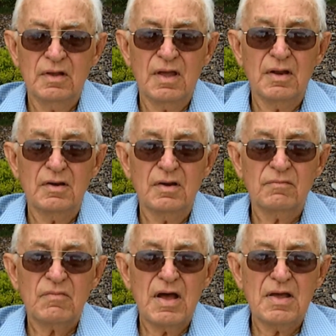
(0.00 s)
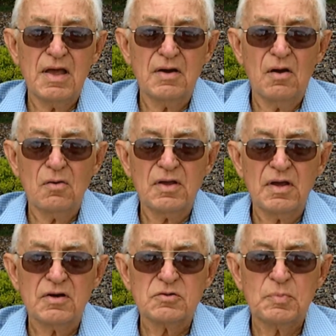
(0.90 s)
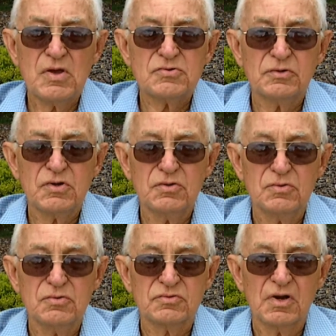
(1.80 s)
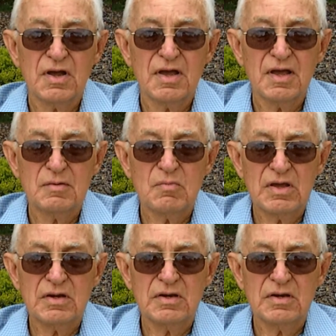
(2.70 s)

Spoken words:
and I had all kinds of special tubes that I had made,